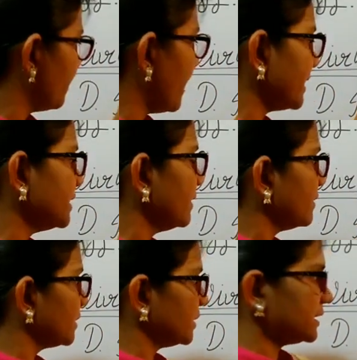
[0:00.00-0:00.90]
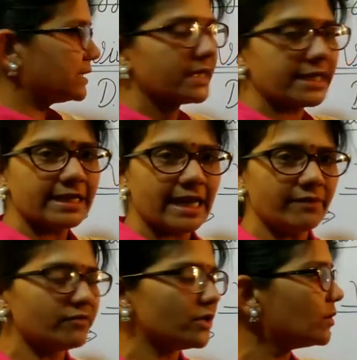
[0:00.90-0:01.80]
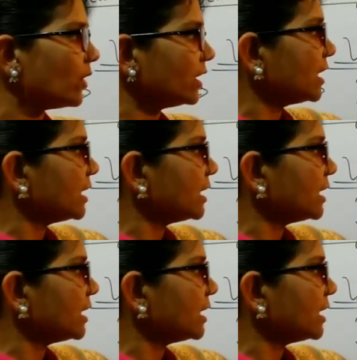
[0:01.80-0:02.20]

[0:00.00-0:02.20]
by the three name we got: